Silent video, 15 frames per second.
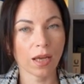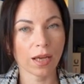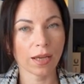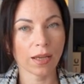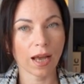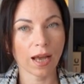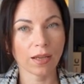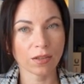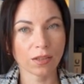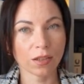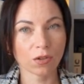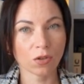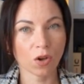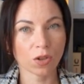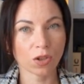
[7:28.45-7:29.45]

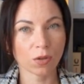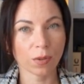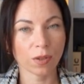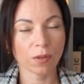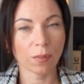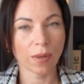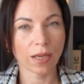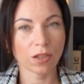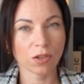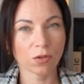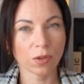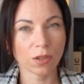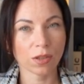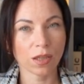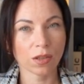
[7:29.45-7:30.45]
enhancing document
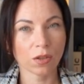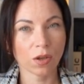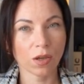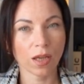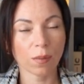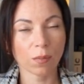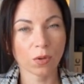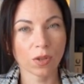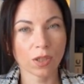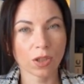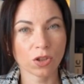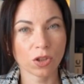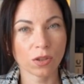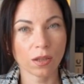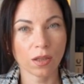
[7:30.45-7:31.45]
management and
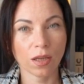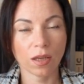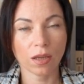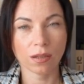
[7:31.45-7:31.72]
collaboration.